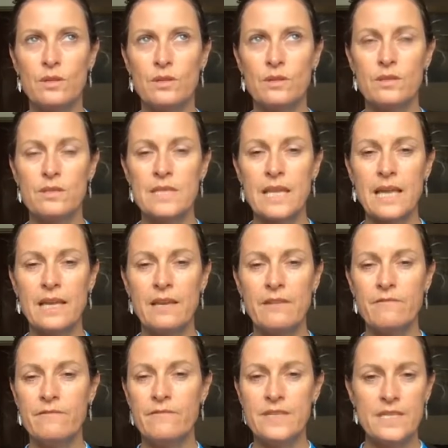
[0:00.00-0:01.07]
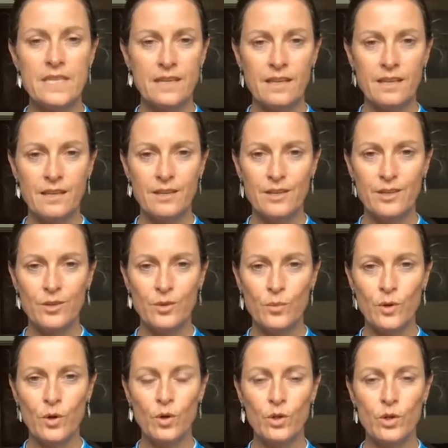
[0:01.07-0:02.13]
slightly fizzing. You know, we
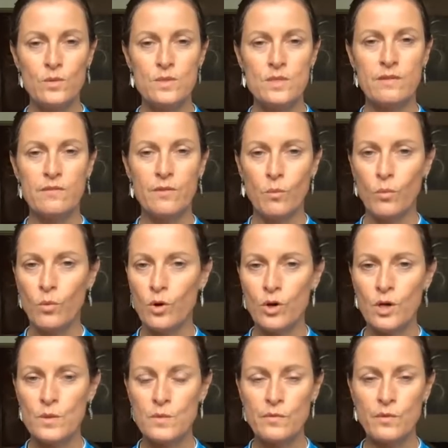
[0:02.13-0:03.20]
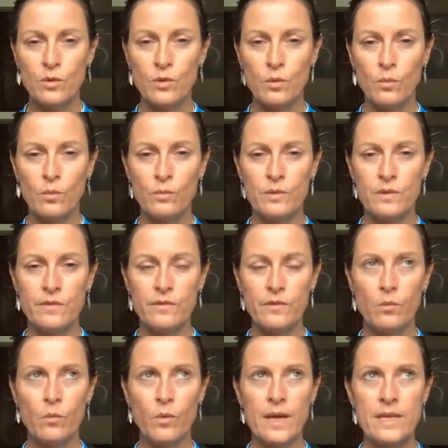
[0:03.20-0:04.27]
all use different words, we've all got different
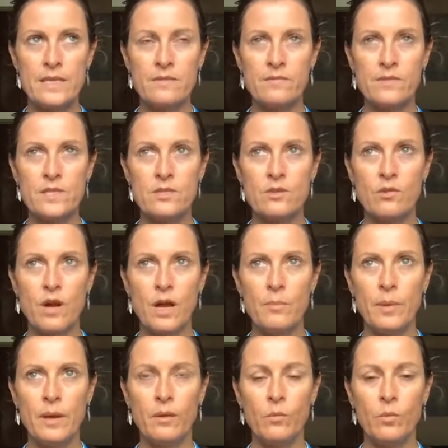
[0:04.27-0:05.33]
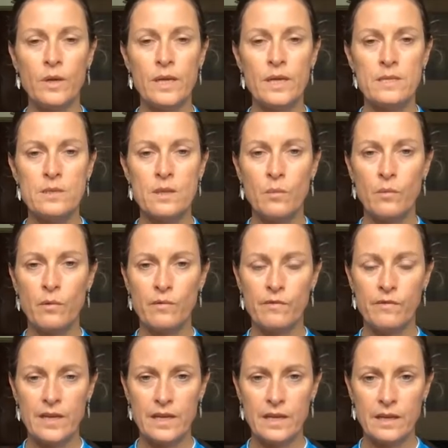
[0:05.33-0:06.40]
ways of describing what it is that we're
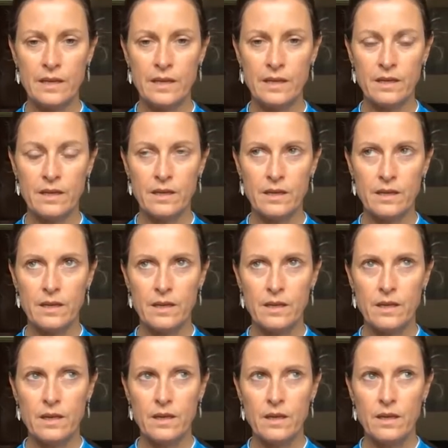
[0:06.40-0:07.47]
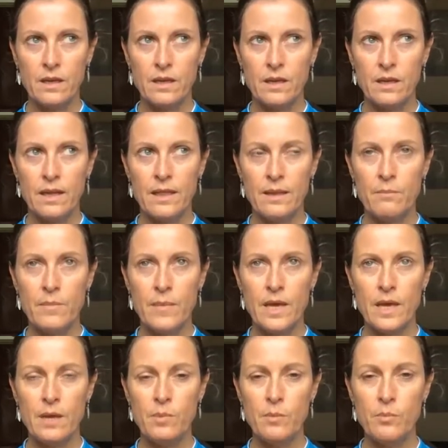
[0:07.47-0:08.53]
feeling. And then
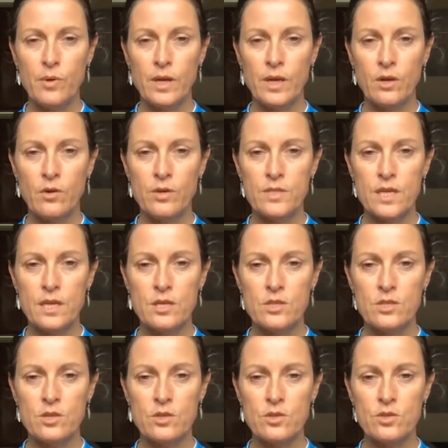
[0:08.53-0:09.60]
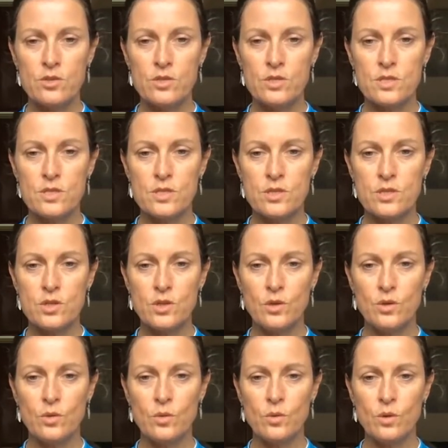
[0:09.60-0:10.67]
maybe bring your attention just
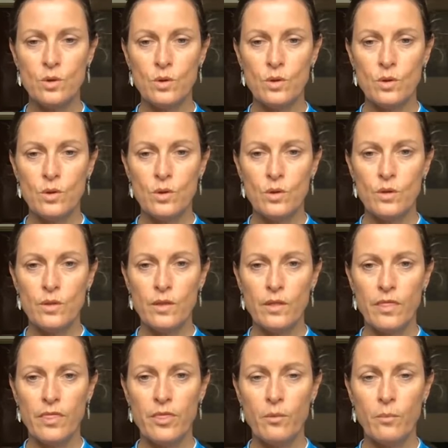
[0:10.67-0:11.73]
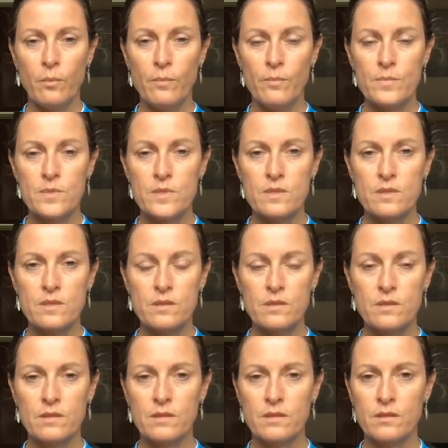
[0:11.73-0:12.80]
to the thumbs
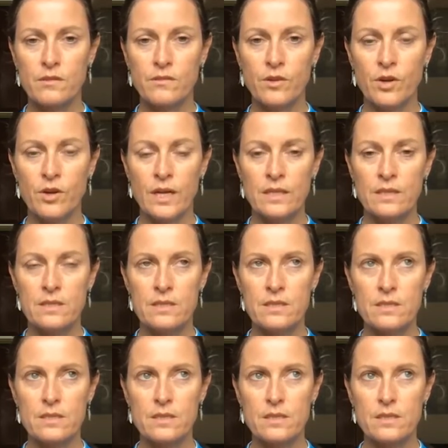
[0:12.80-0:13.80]
of your hands.